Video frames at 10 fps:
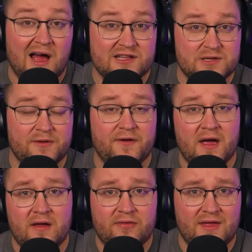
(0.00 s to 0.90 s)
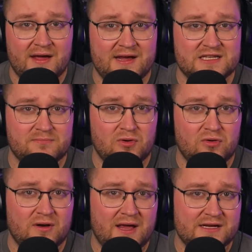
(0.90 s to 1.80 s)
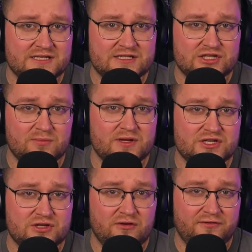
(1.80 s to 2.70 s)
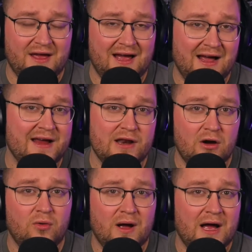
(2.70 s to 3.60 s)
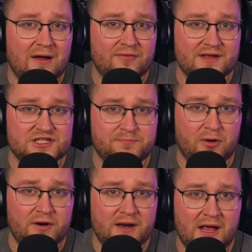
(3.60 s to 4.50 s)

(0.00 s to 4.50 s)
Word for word: And to be fair, that is more or less some of the stuff that I know at this point.